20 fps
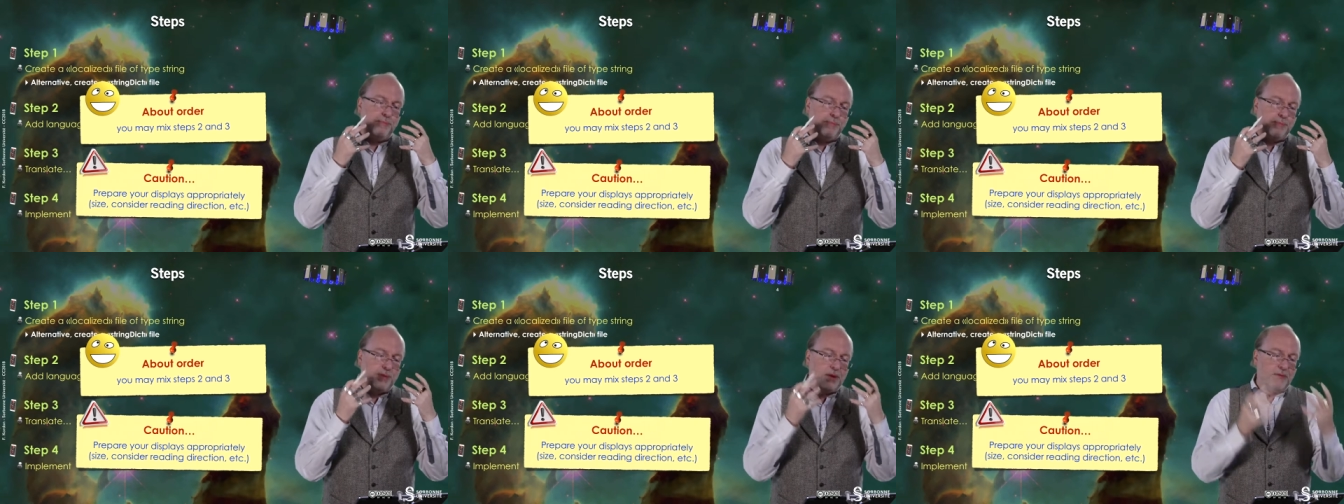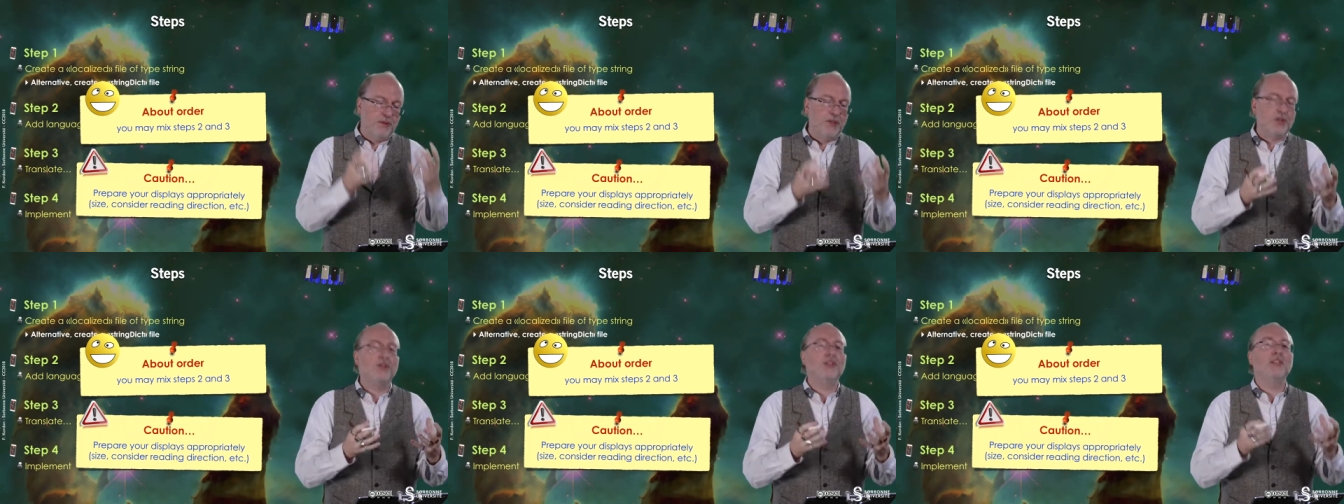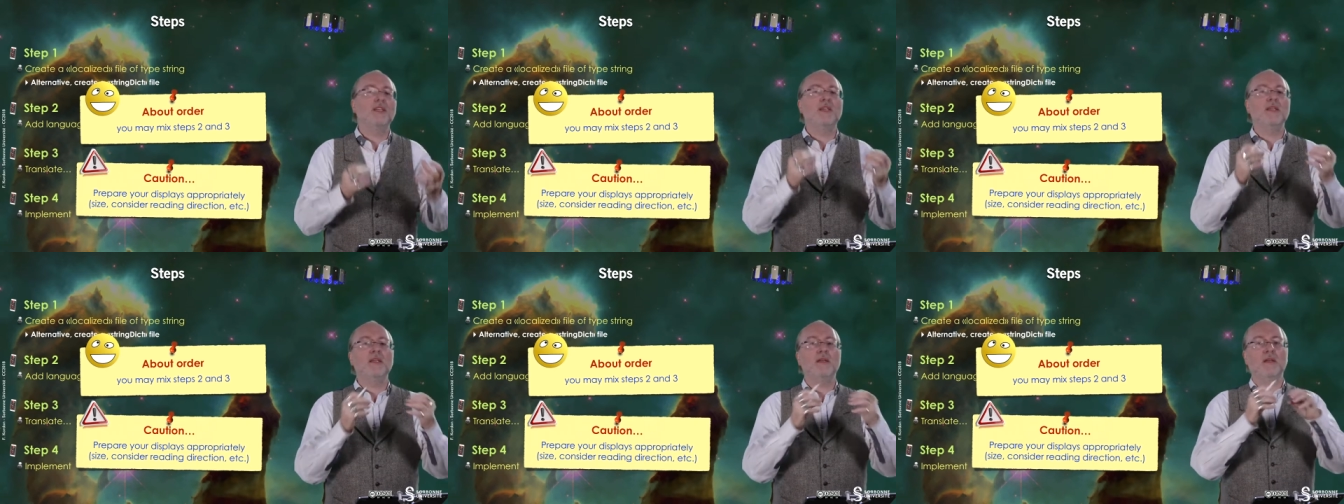
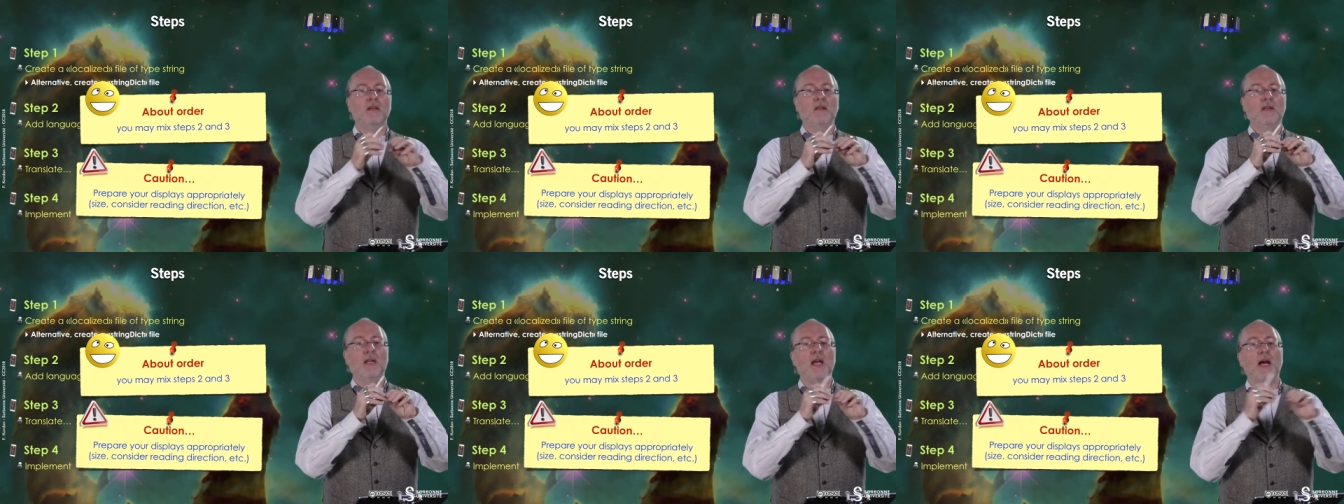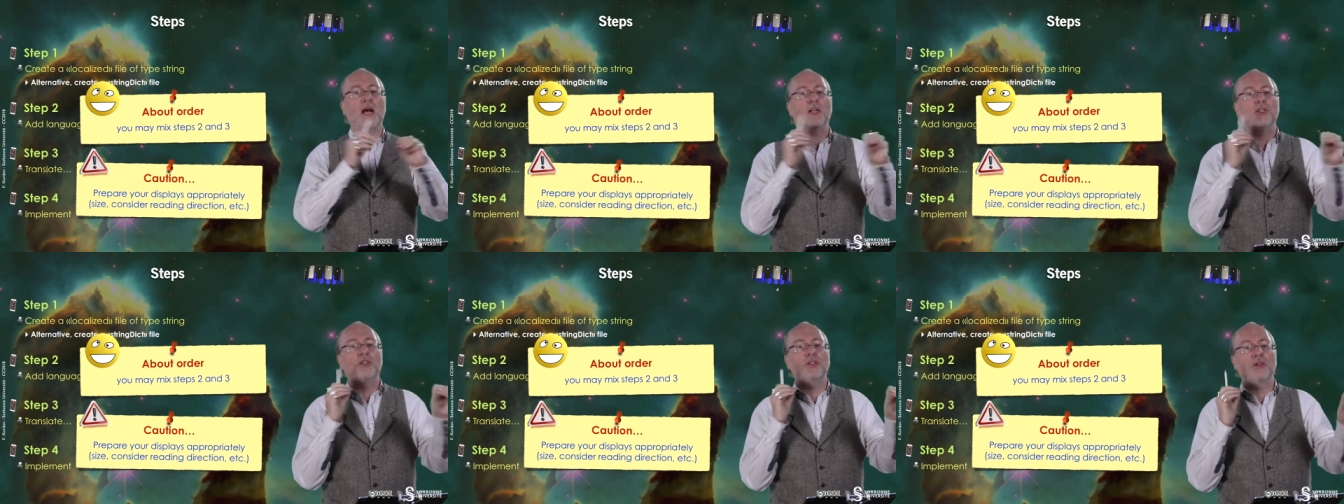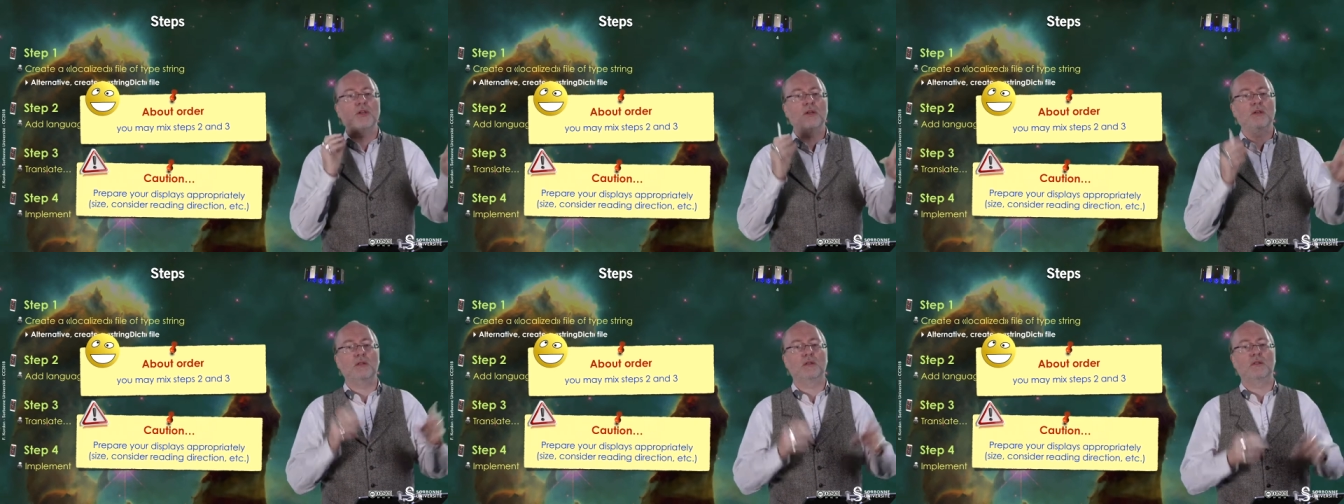provisioning
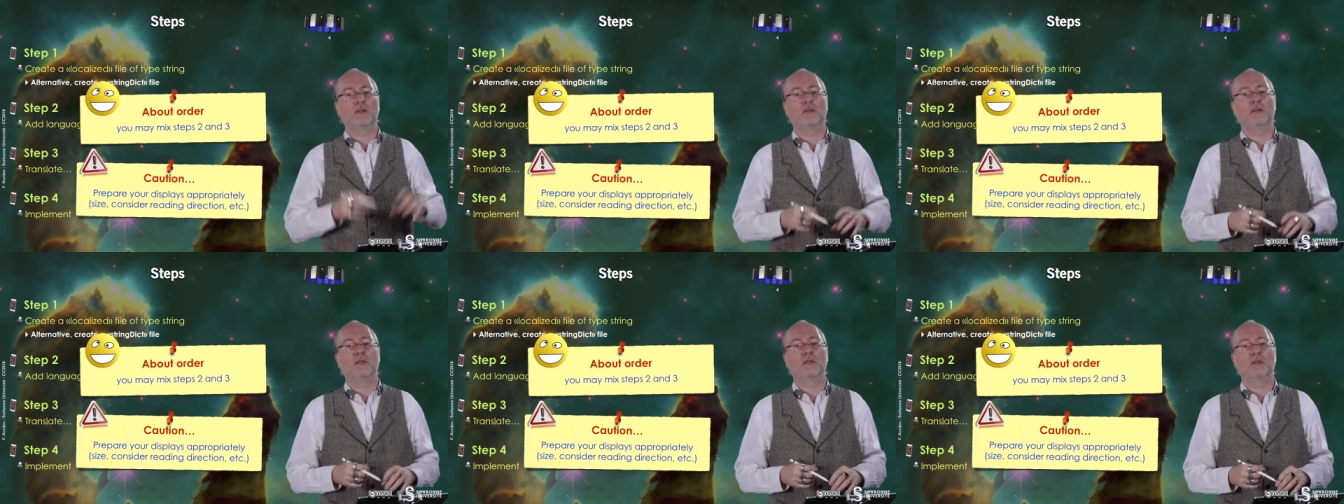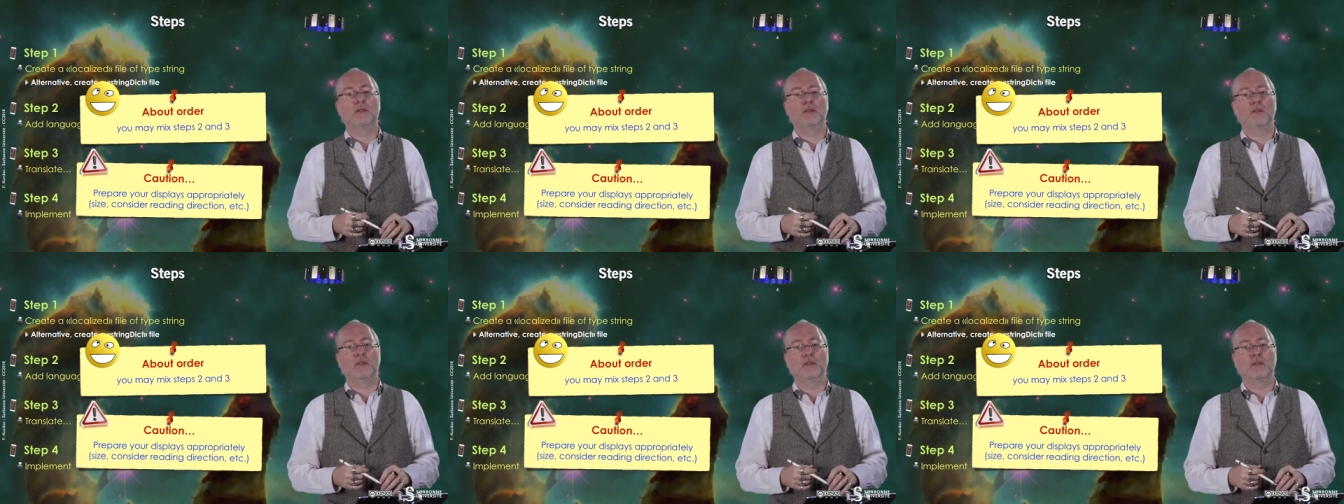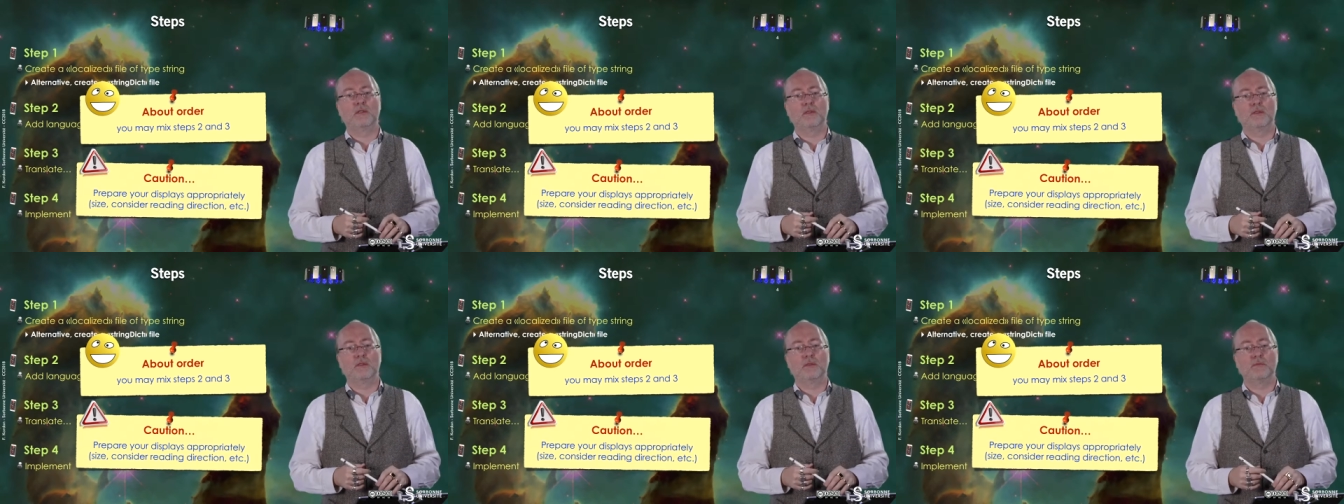larger
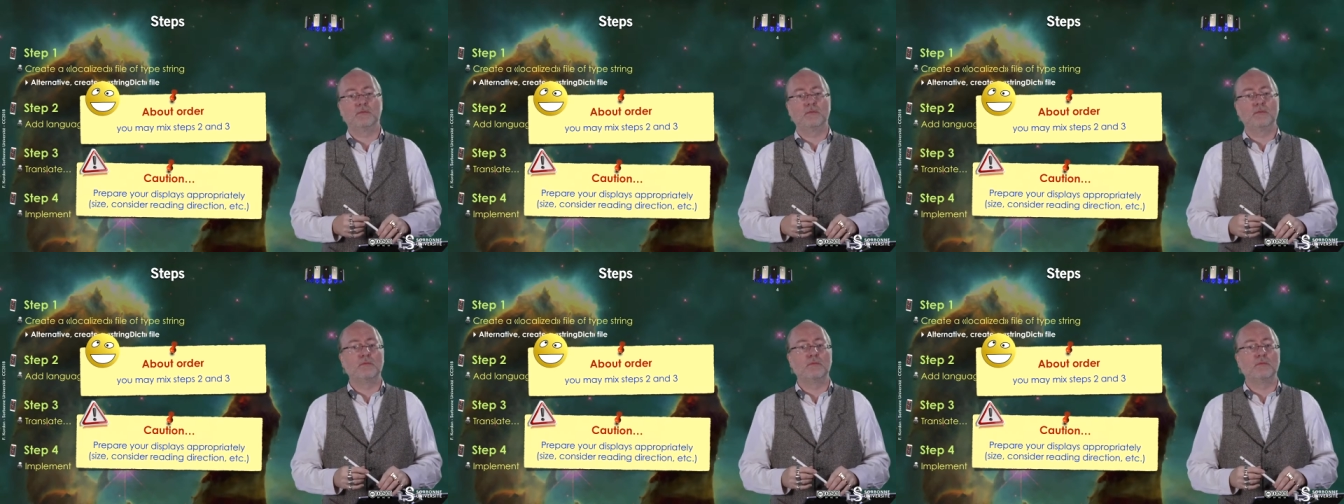uh,